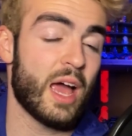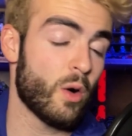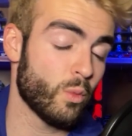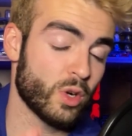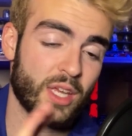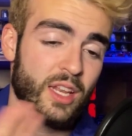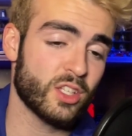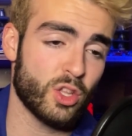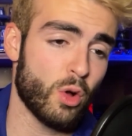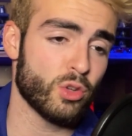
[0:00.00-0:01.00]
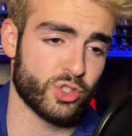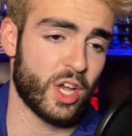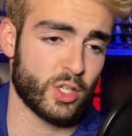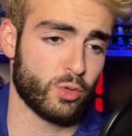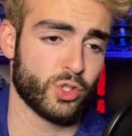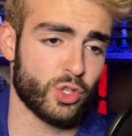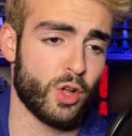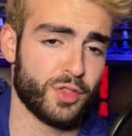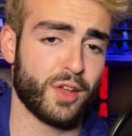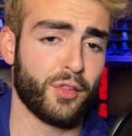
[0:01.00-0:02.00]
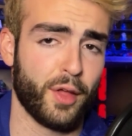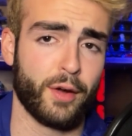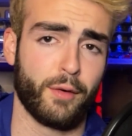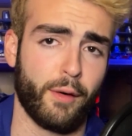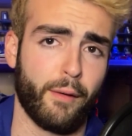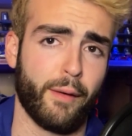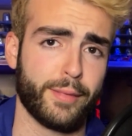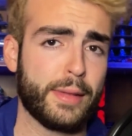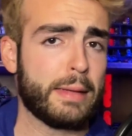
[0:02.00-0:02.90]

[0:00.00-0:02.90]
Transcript: Now, we'll get into the whole sexual assault thing later, alright?